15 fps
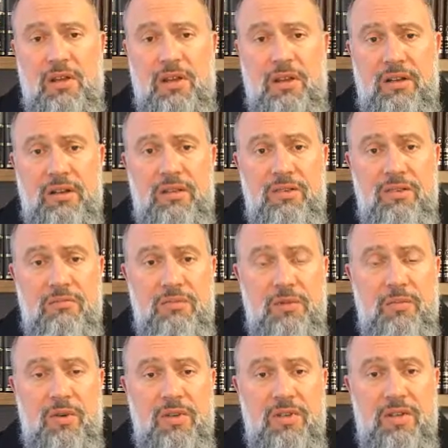And it should be
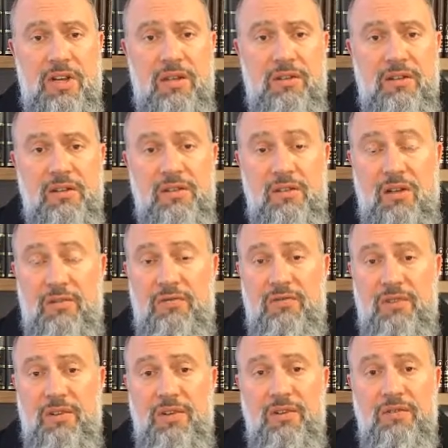pointed out that it's not
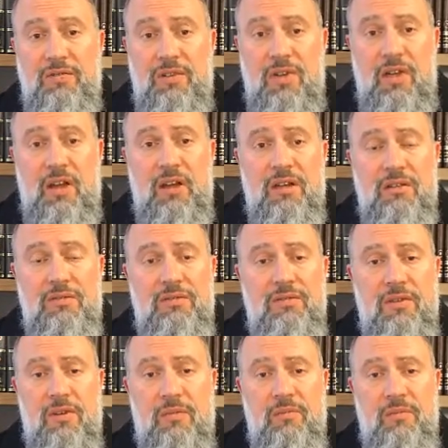very far
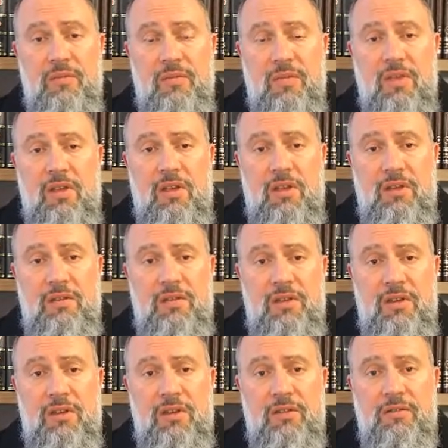from
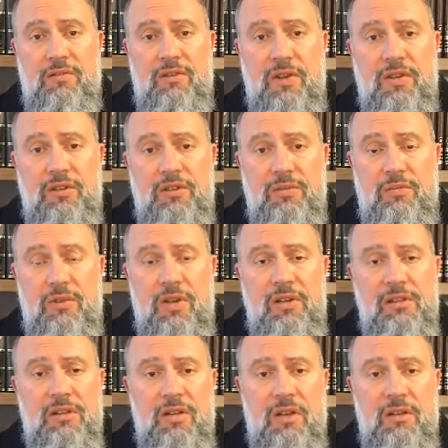the French
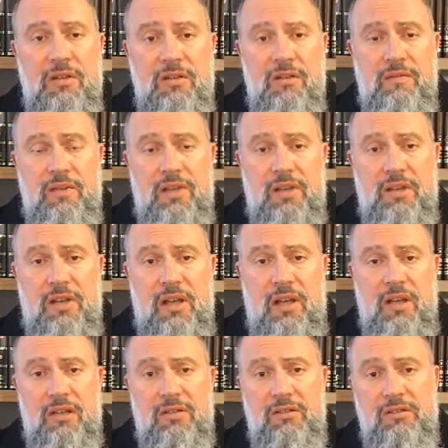pronunciation of the letter
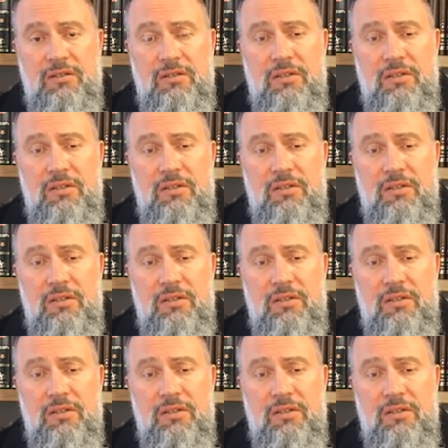R,